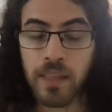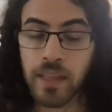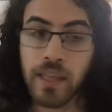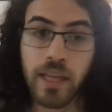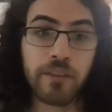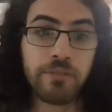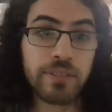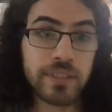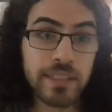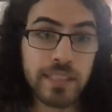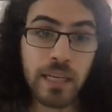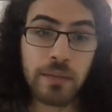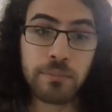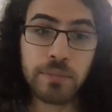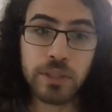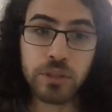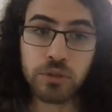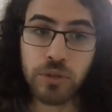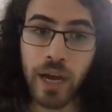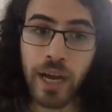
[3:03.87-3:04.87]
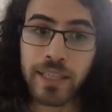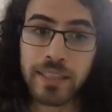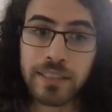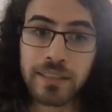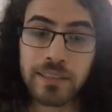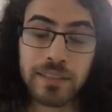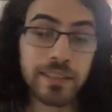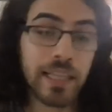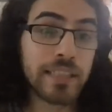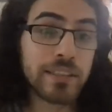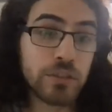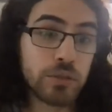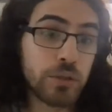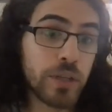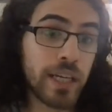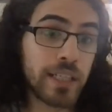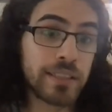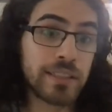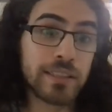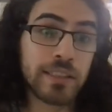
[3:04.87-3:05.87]
If it can be tracked, that's
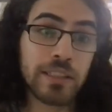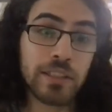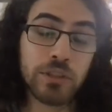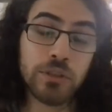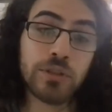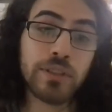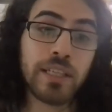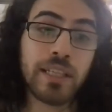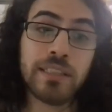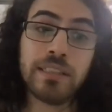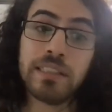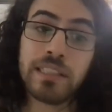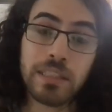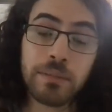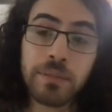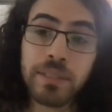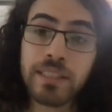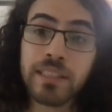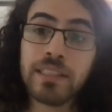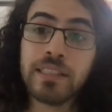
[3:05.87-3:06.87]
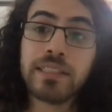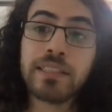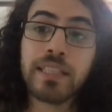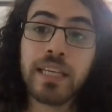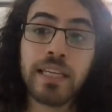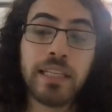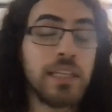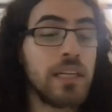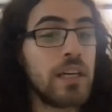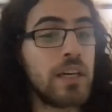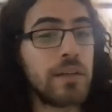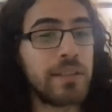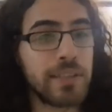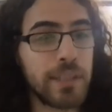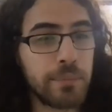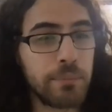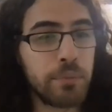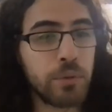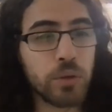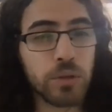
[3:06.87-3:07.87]
great. You can immediately say the
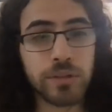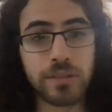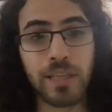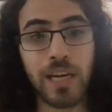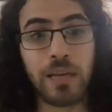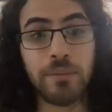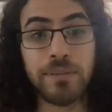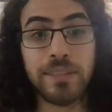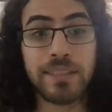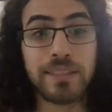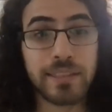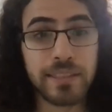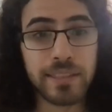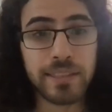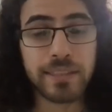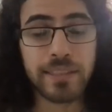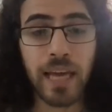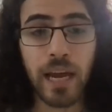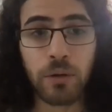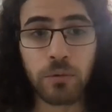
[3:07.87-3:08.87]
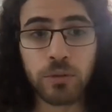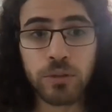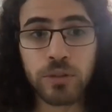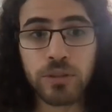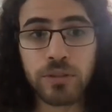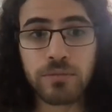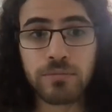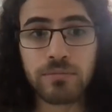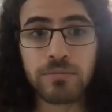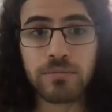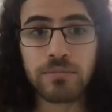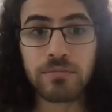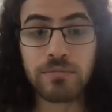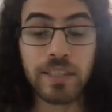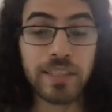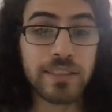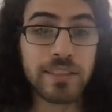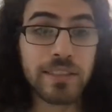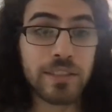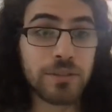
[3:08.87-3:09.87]
build time is 6 hours.
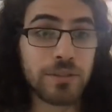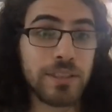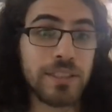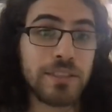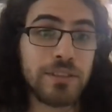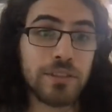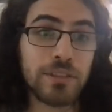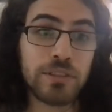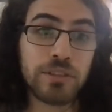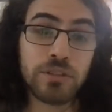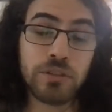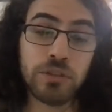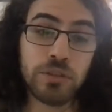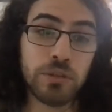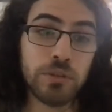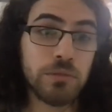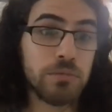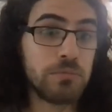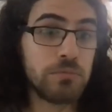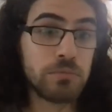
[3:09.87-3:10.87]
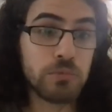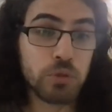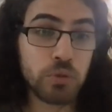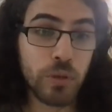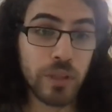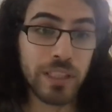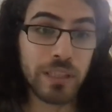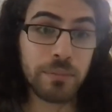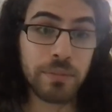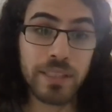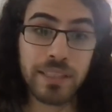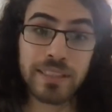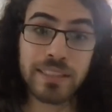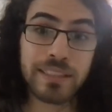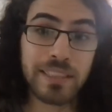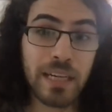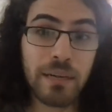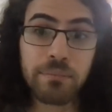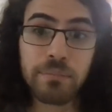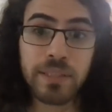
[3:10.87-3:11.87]
Let's decrease this to 20 minutes,
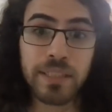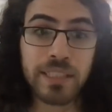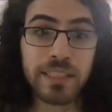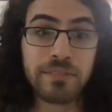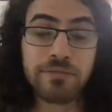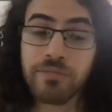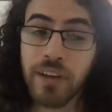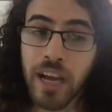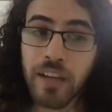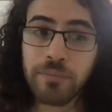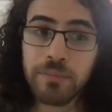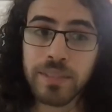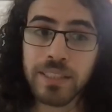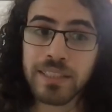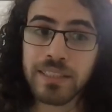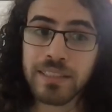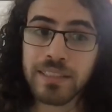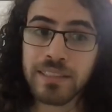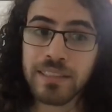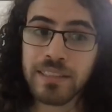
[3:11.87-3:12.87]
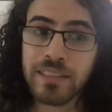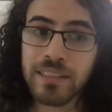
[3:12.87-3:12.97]
10 minutes, 5 minutes.